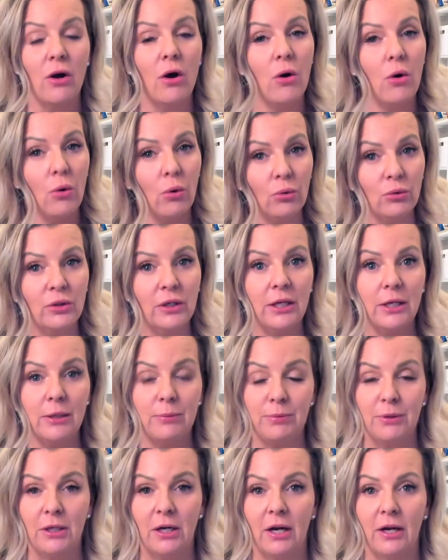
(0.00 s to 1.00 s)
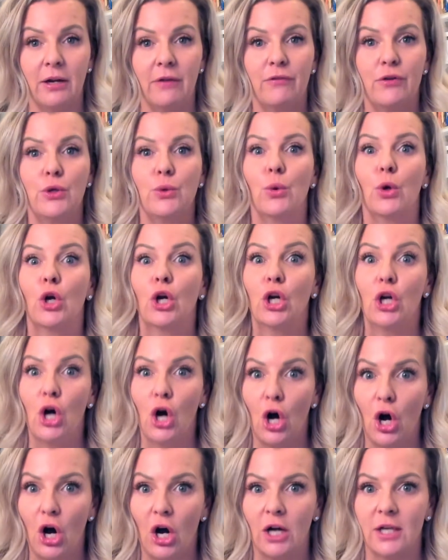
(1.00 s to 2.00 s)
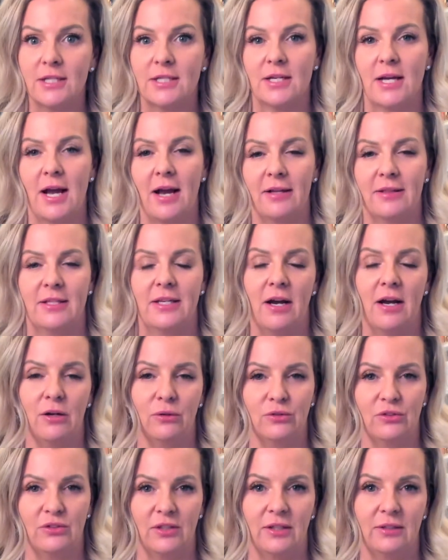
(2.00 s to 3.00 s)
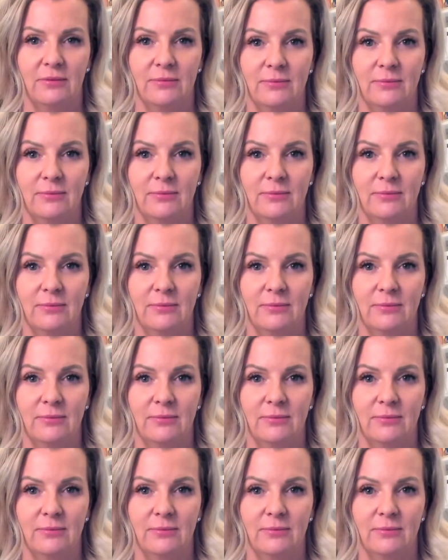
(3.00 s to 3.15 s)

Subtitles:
only applied if you were caught at the outset.